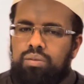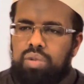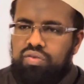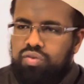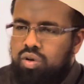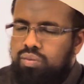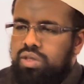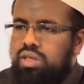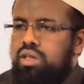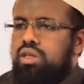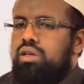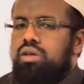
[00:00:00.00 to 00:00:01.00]
perform
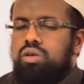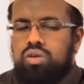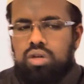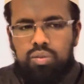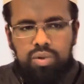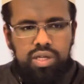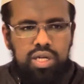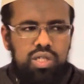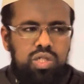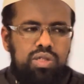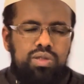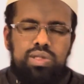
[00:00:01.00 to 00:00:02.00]
the
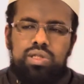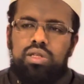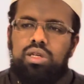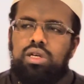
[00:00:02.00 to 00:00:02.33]
obligations